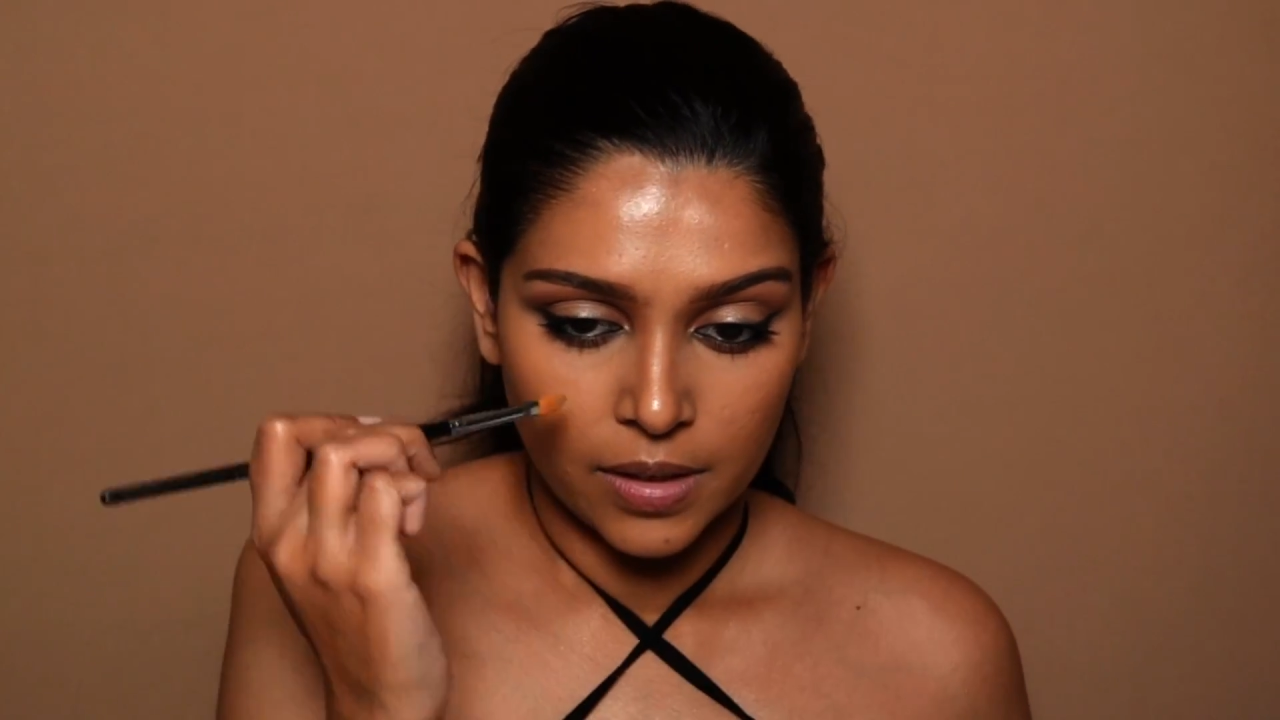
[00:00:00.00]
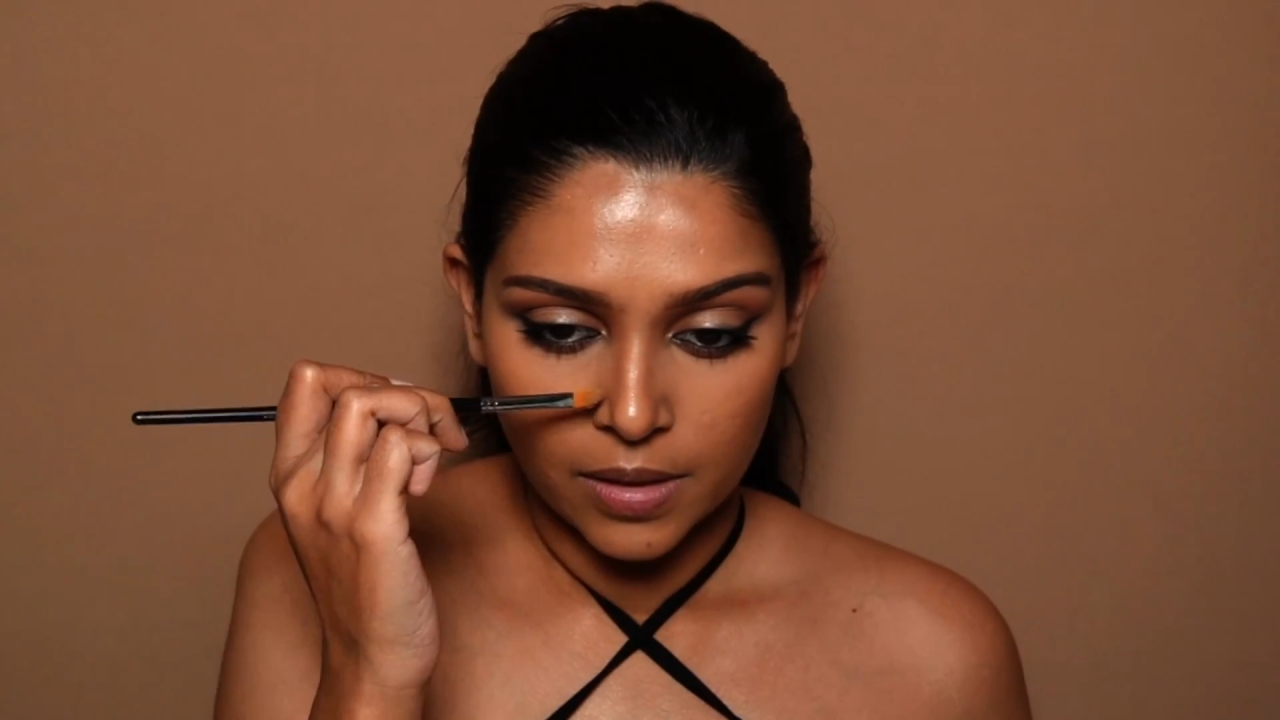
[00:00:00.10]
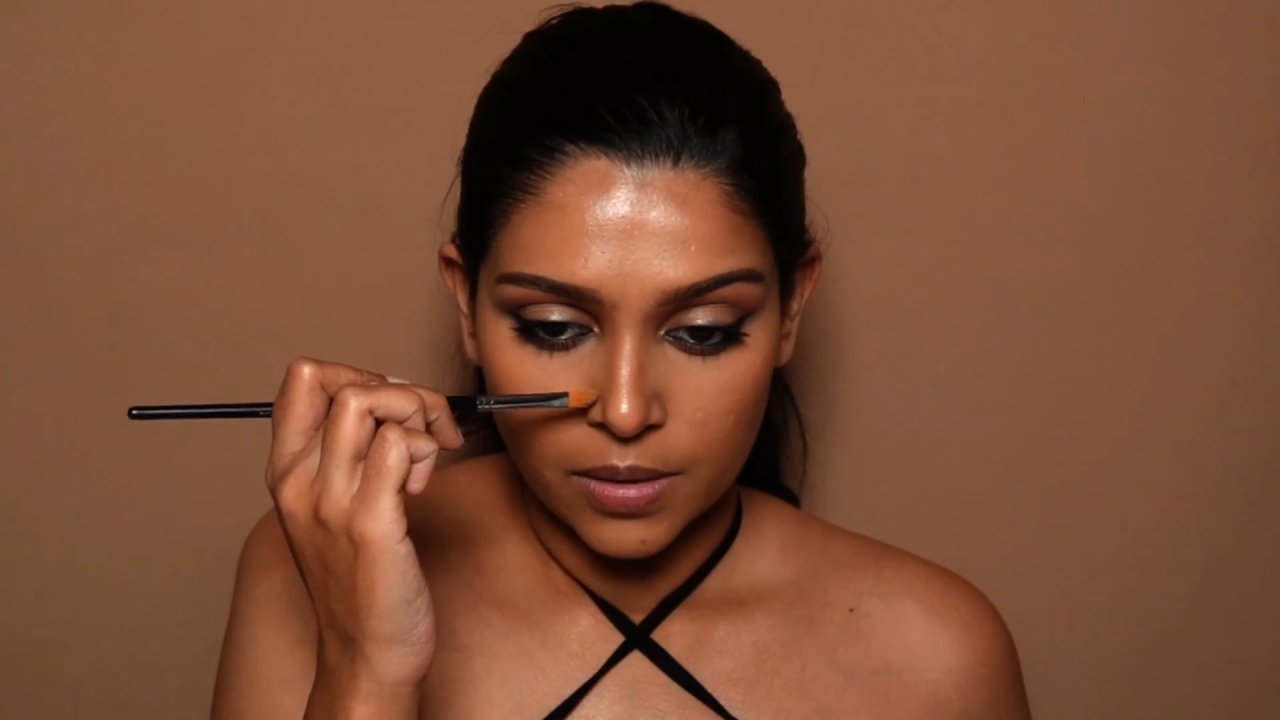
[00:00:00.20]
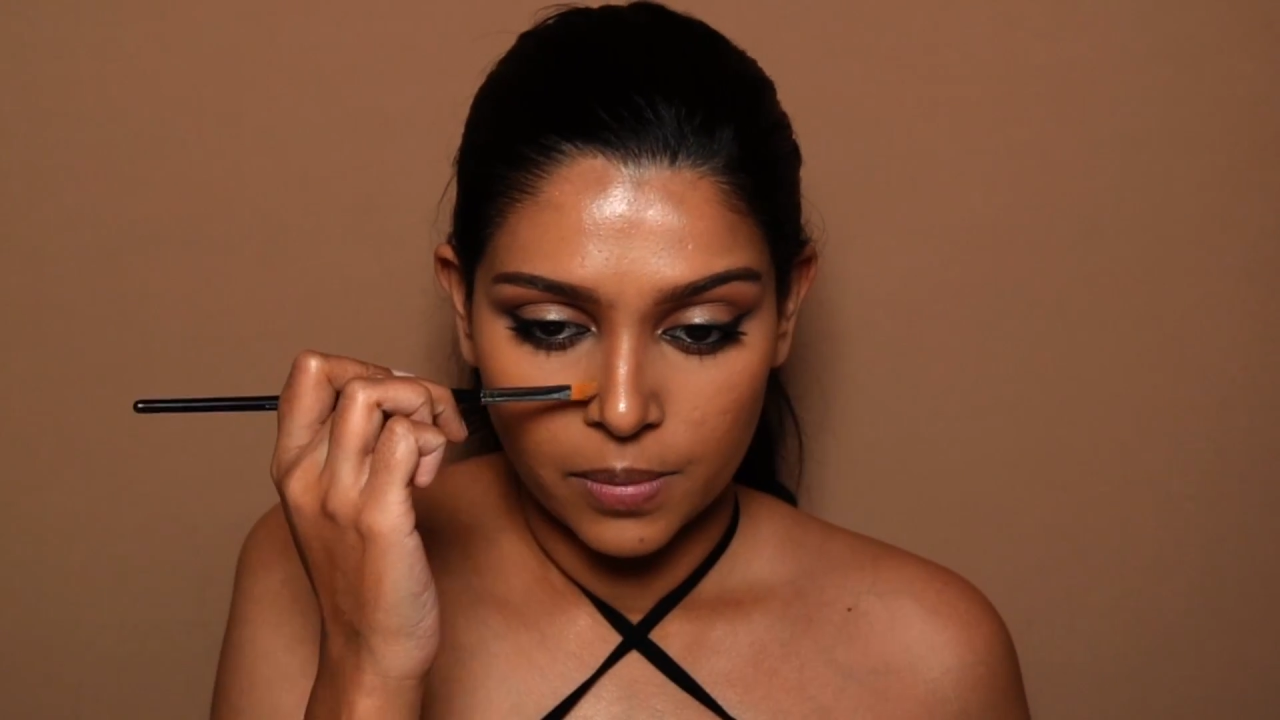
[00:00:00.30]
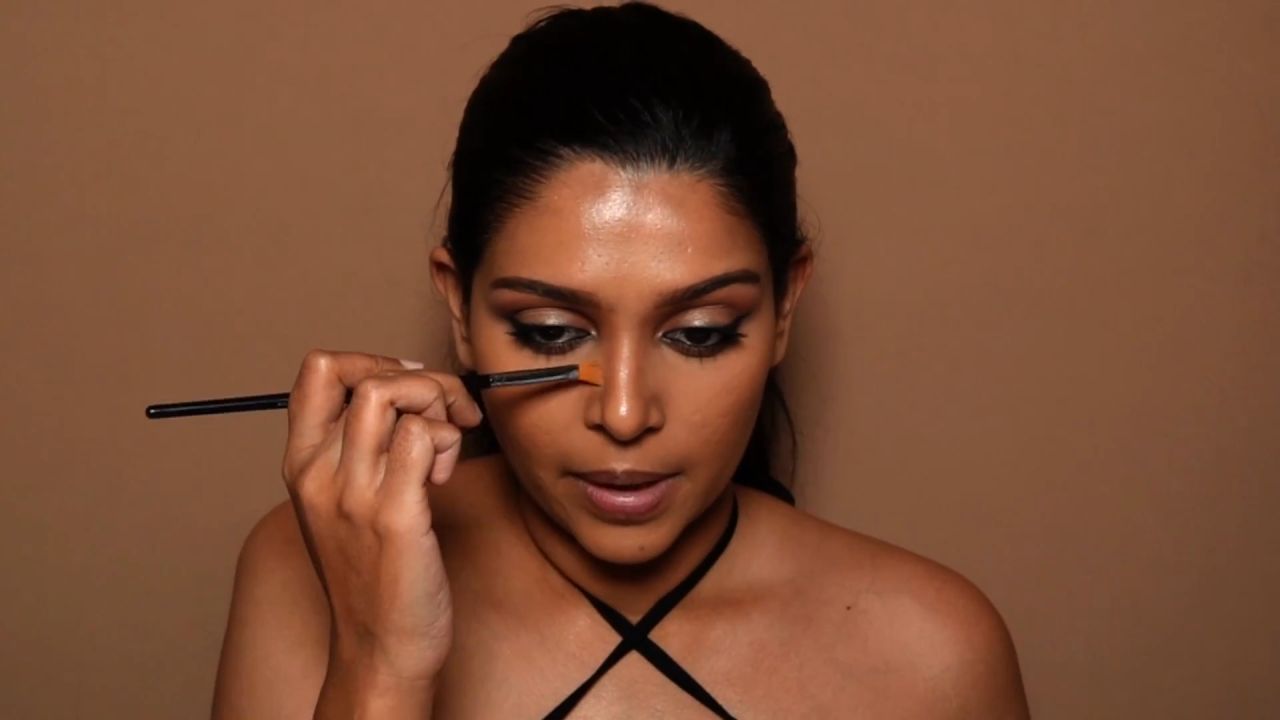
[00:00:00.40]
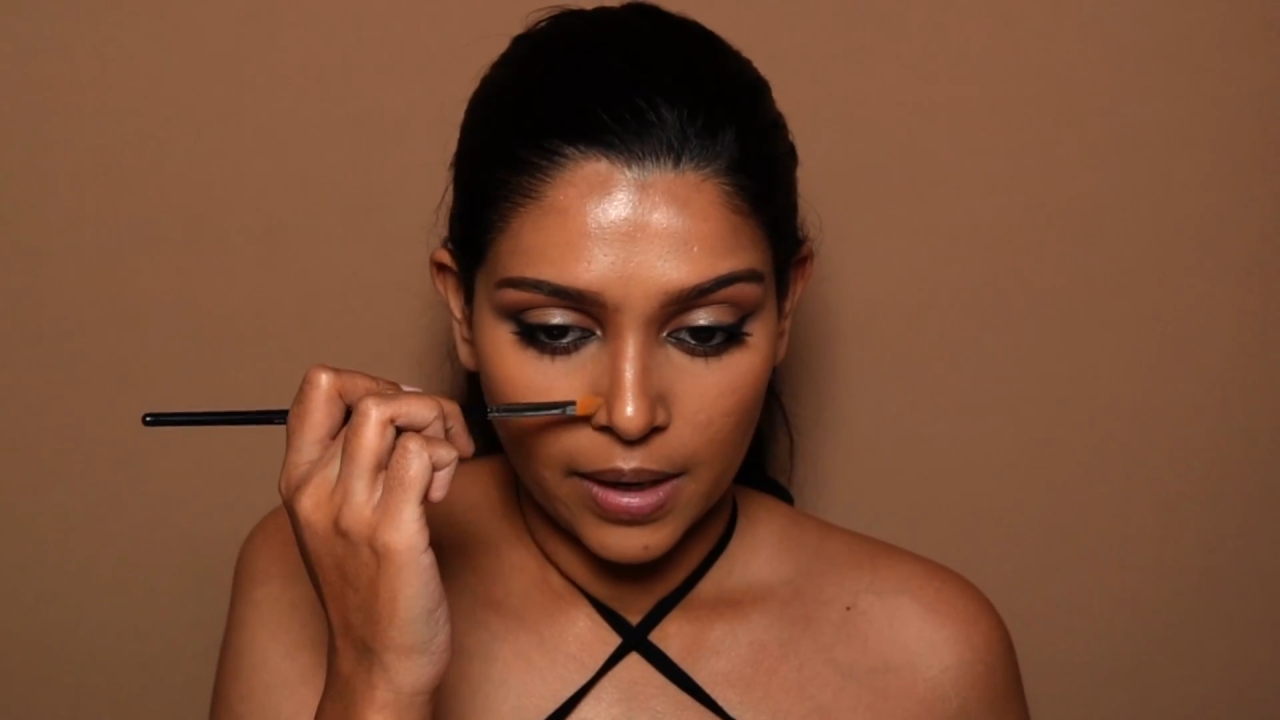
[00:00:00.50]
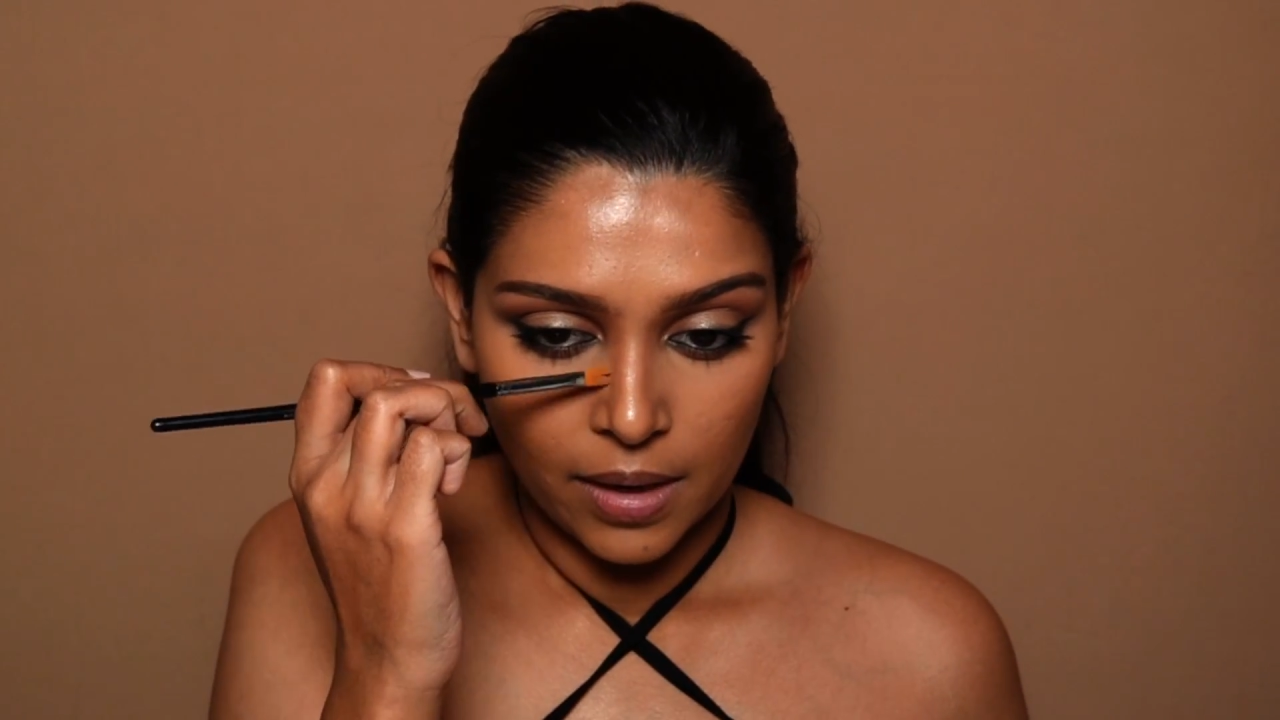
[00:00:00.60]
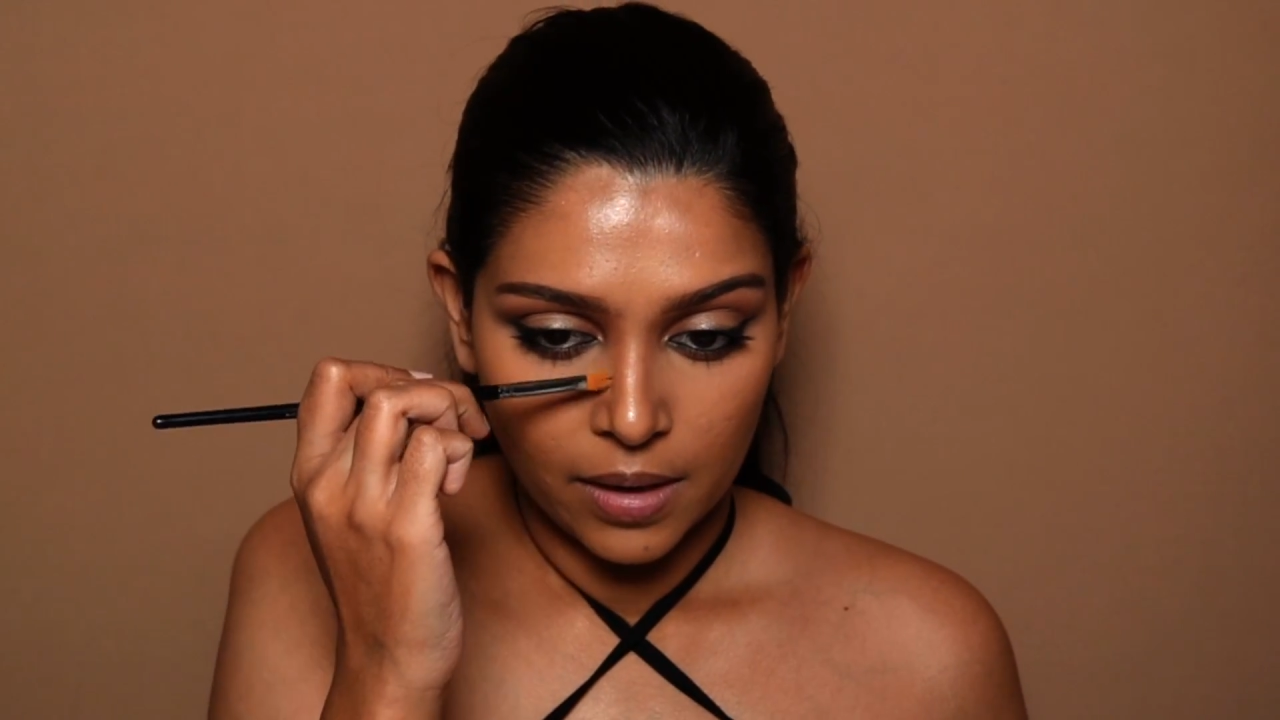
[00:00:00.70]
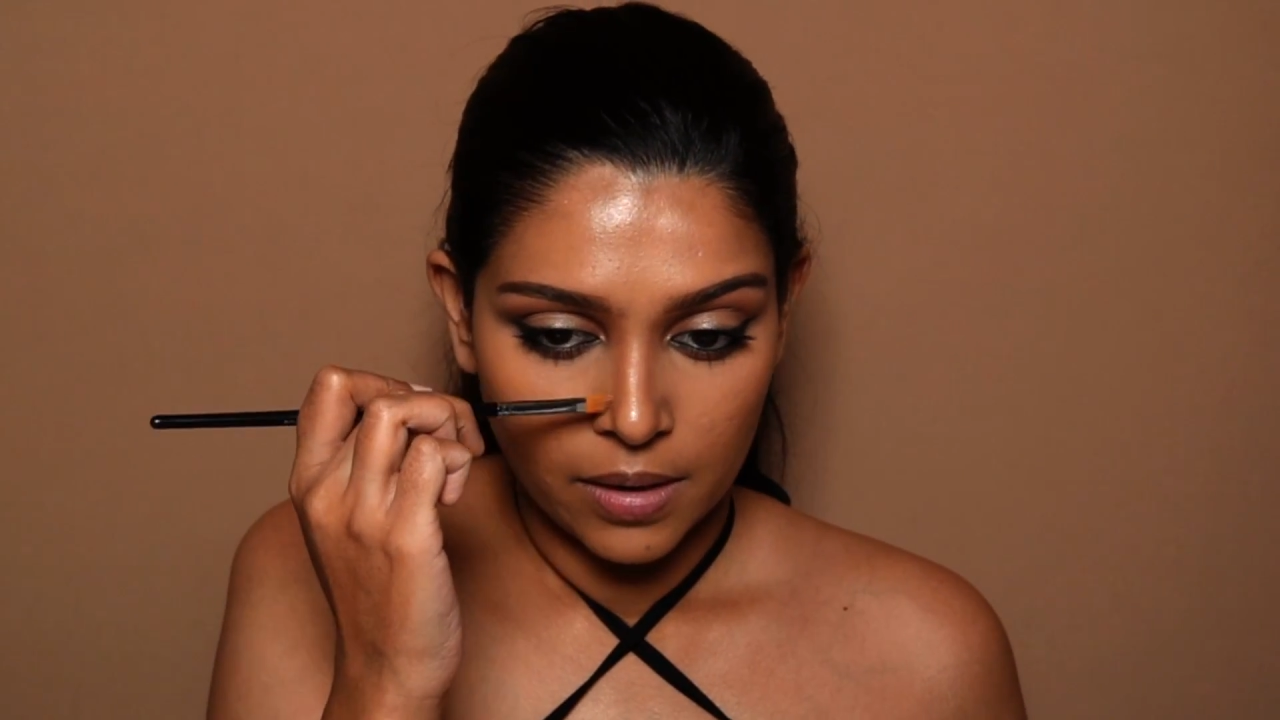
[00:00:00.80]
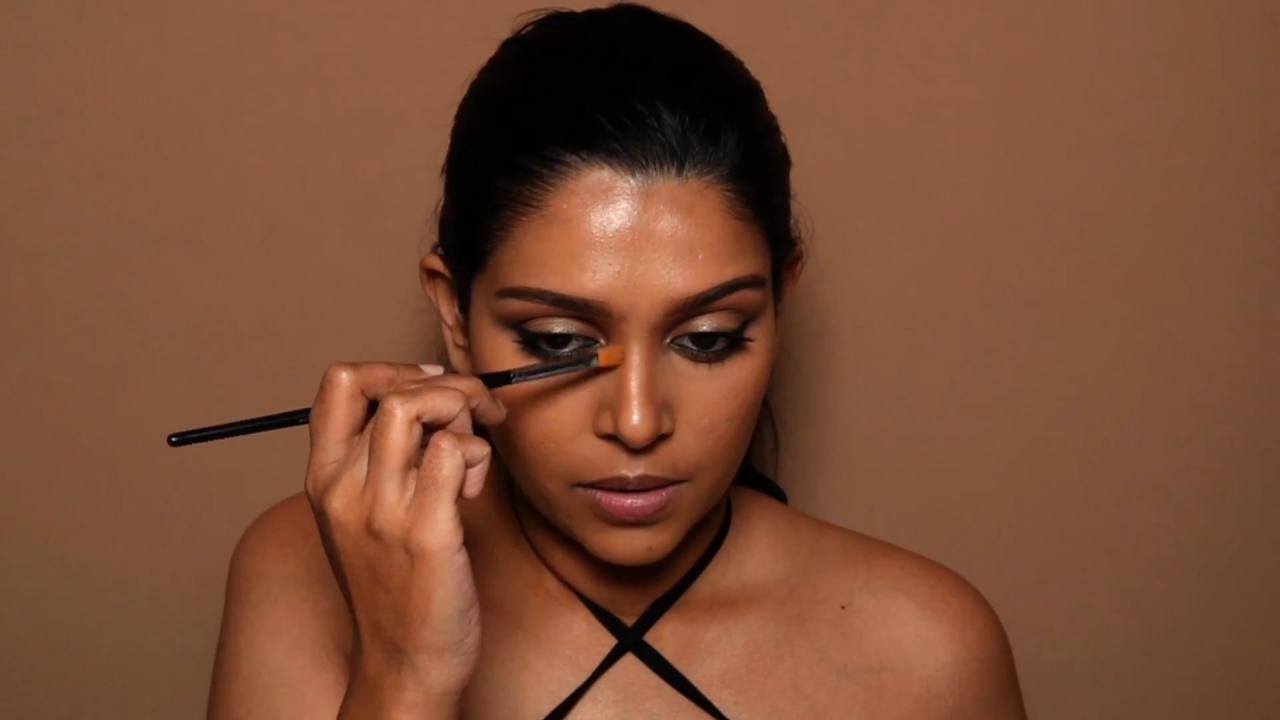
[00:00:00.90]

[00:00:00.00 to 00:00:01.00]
this way